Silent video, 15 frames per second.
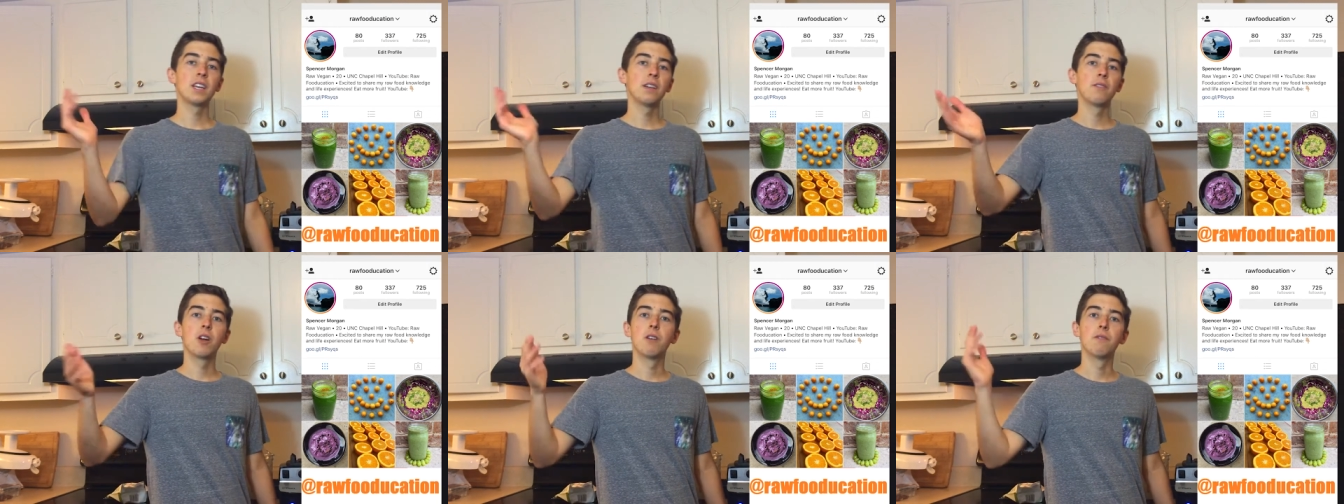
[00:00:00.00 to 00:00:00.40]

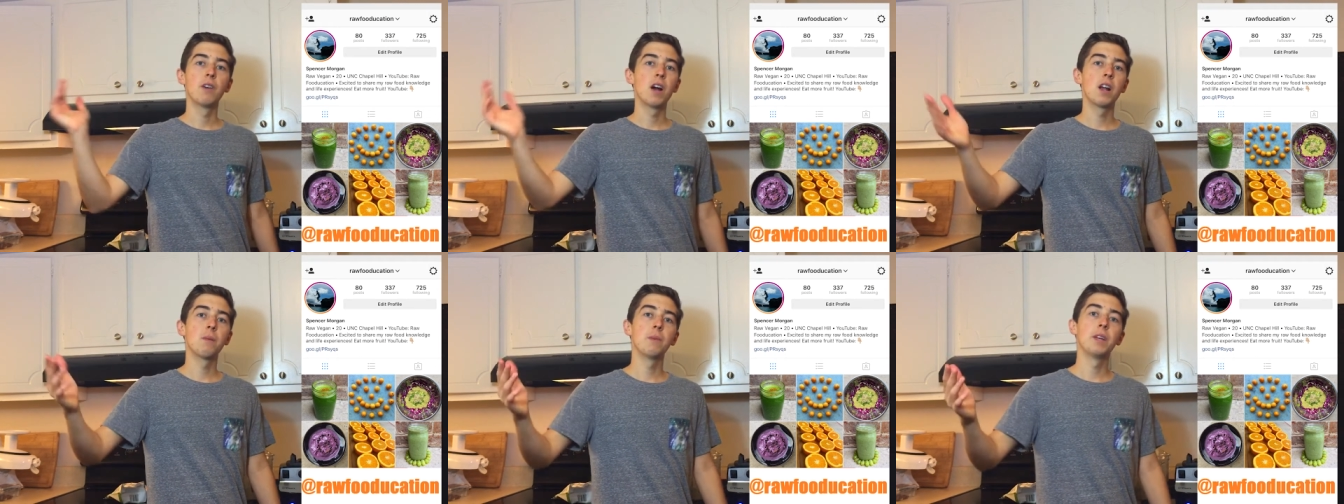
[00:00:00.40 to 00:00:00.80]
state of
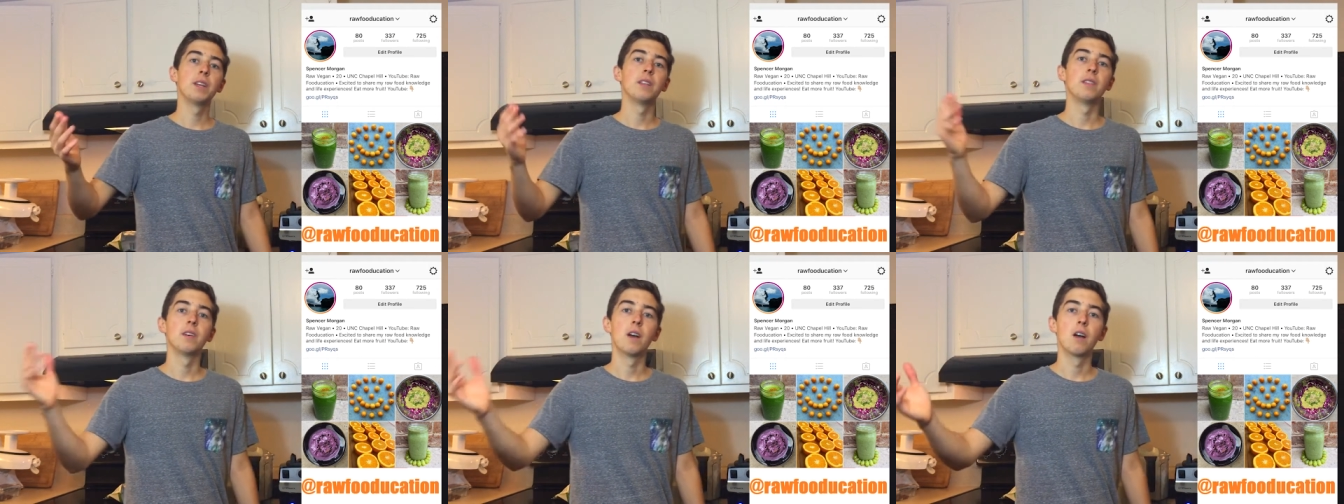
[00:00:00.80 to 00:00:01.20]
our
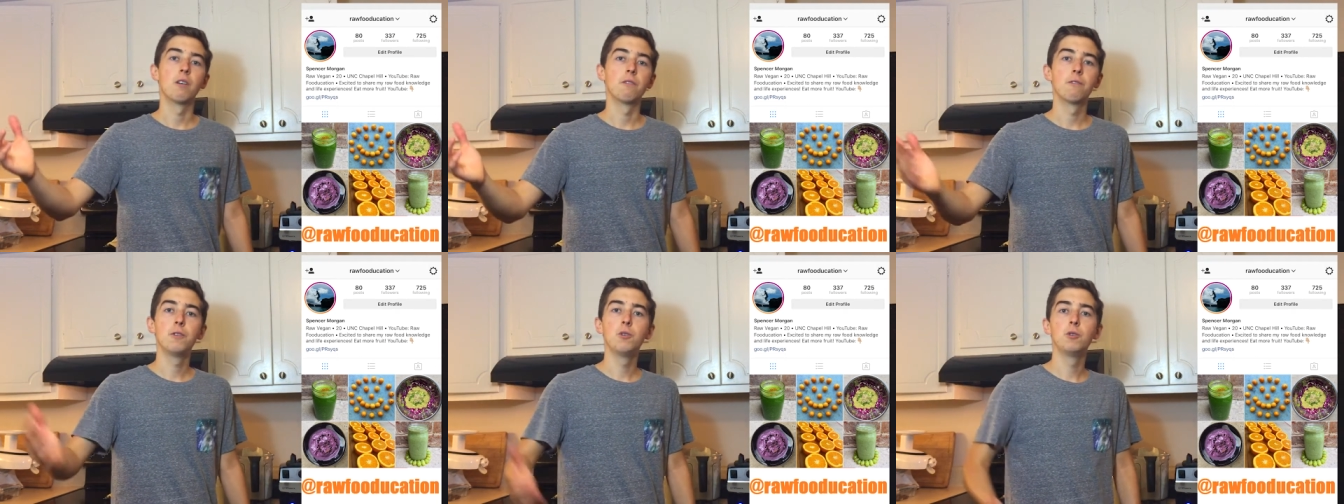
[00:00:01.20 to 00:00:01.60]
environment
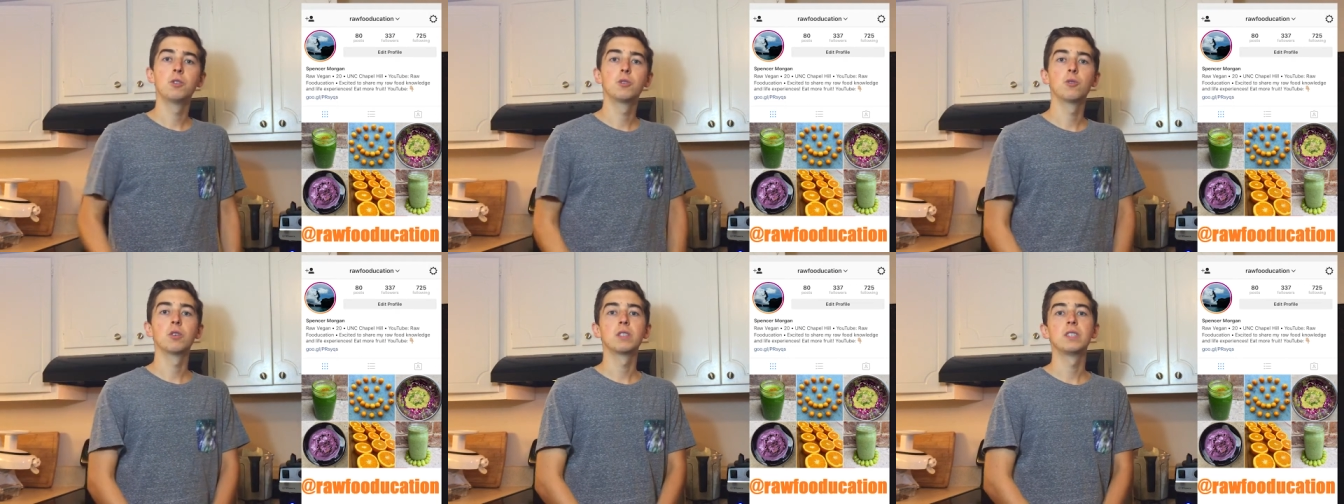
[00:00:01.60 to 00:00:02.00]
and our
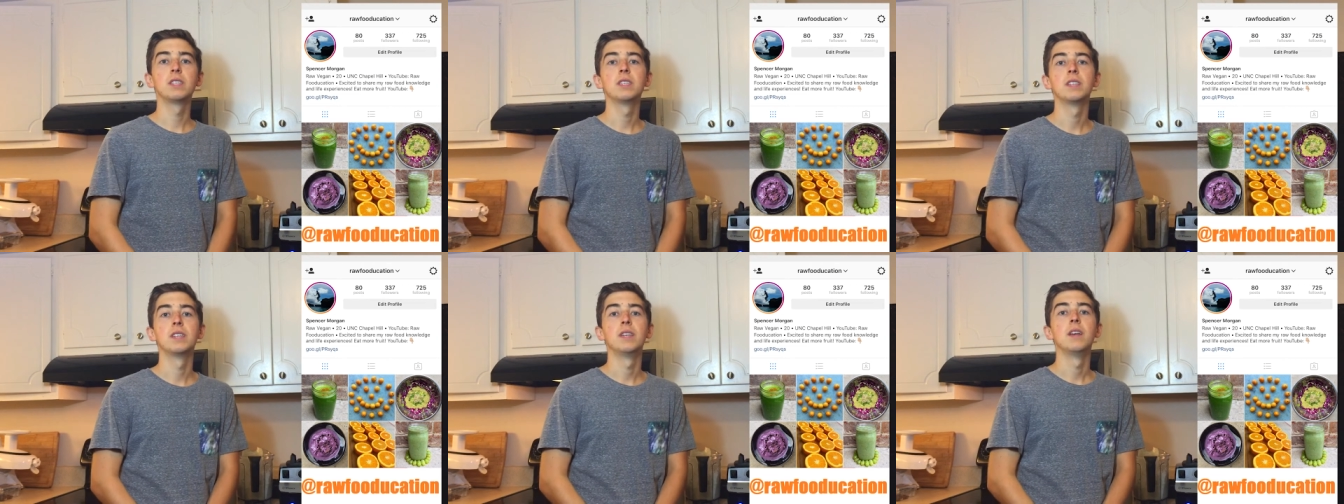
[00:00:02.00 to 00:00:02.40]
food
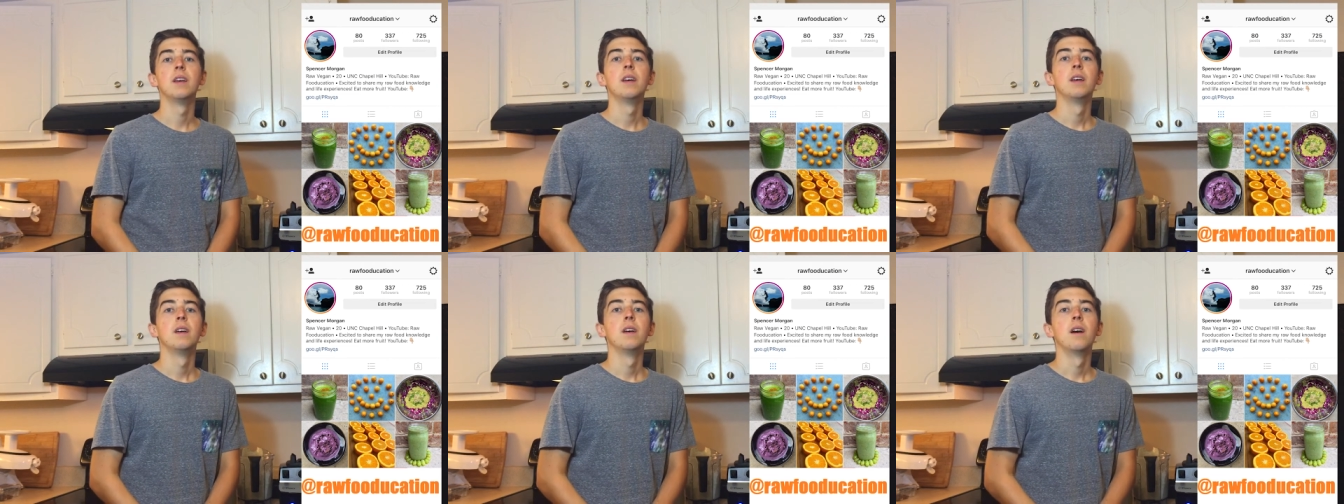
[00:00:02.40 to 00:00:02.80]
sources,
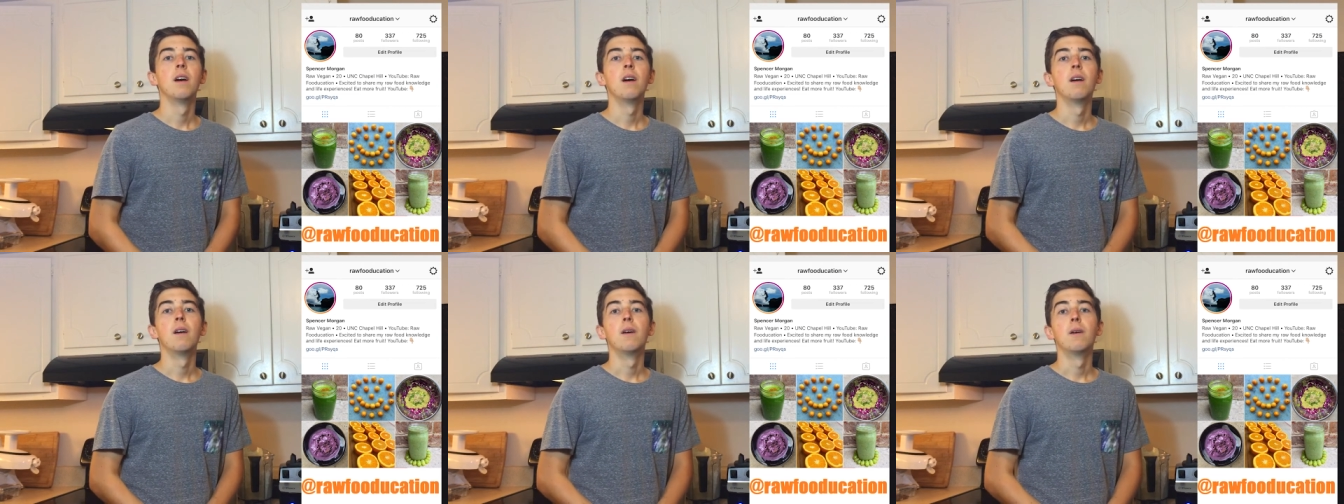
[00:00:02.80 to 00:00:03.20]

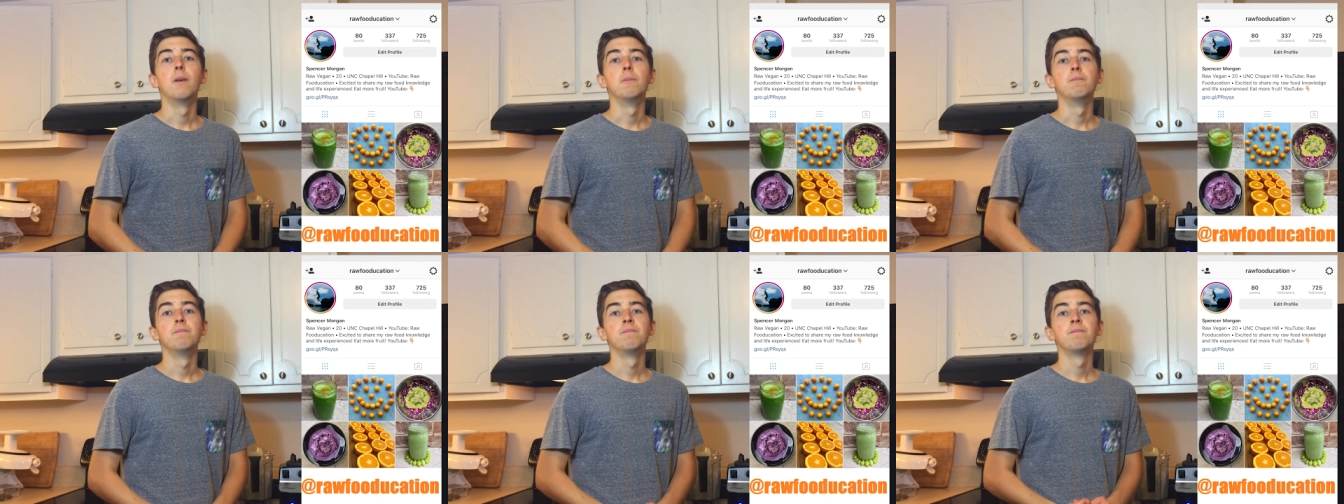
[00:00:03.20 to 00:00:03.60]

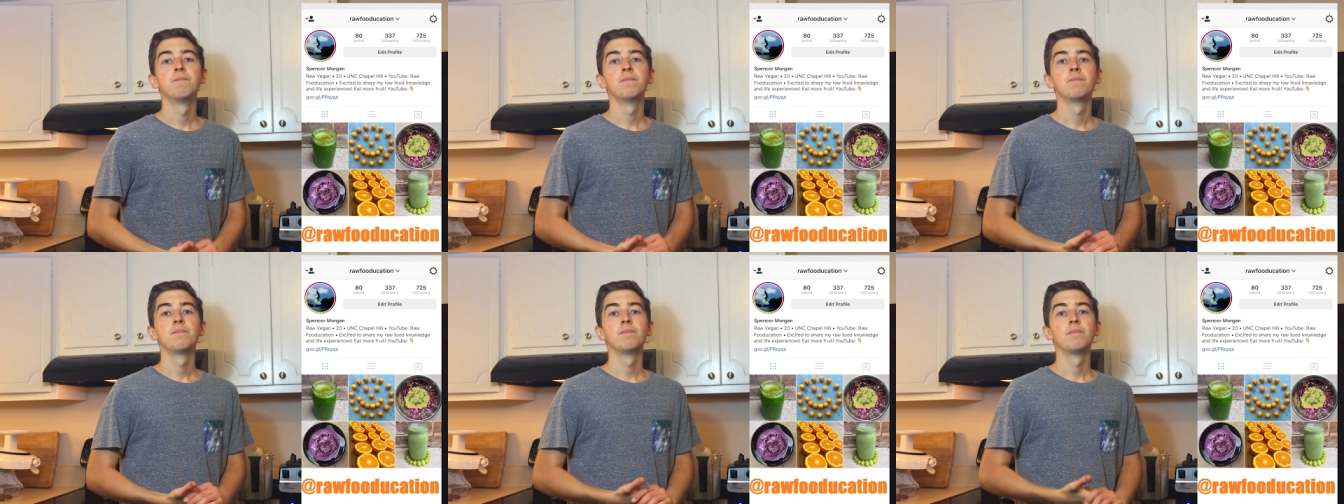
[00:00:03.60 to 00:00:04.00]
and